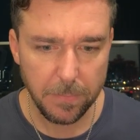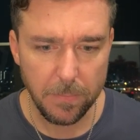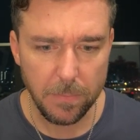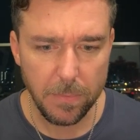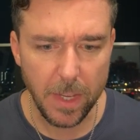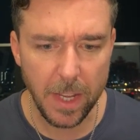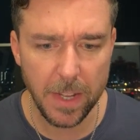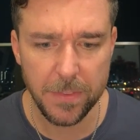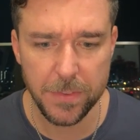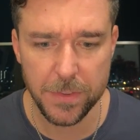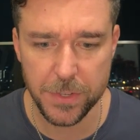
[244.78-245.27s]

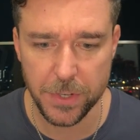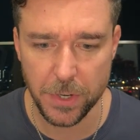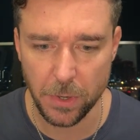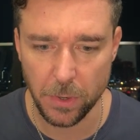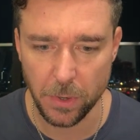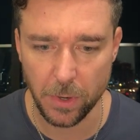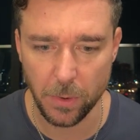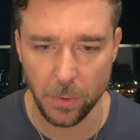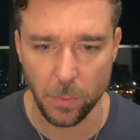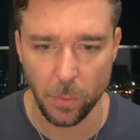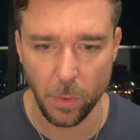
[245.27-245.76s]
And
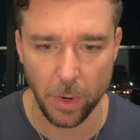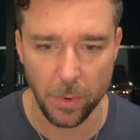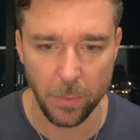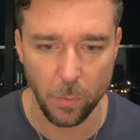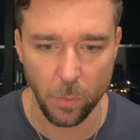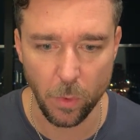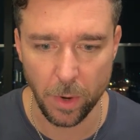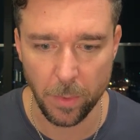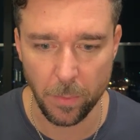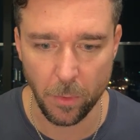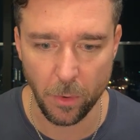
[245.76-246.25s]
so
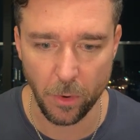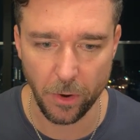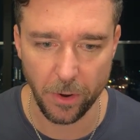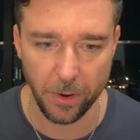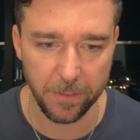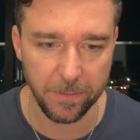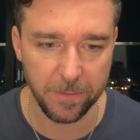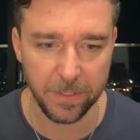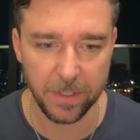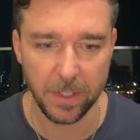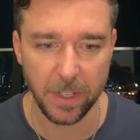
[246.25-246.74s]
one
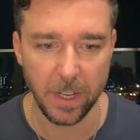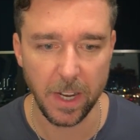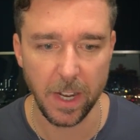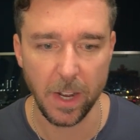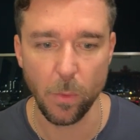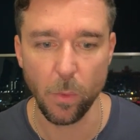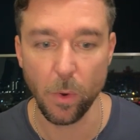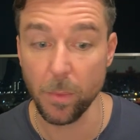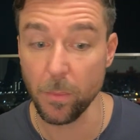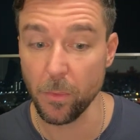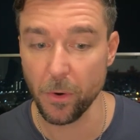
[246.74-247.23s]

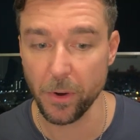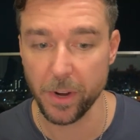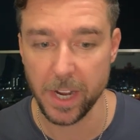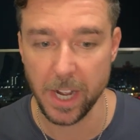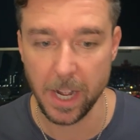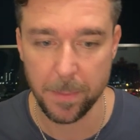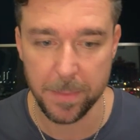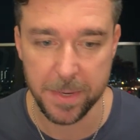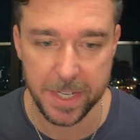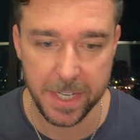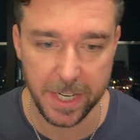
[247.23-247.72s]
more
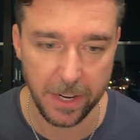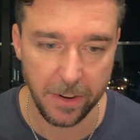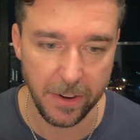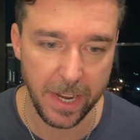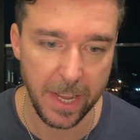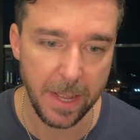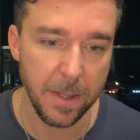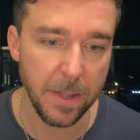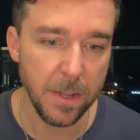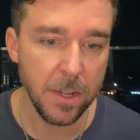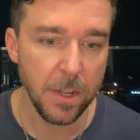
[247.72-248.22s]
commentary.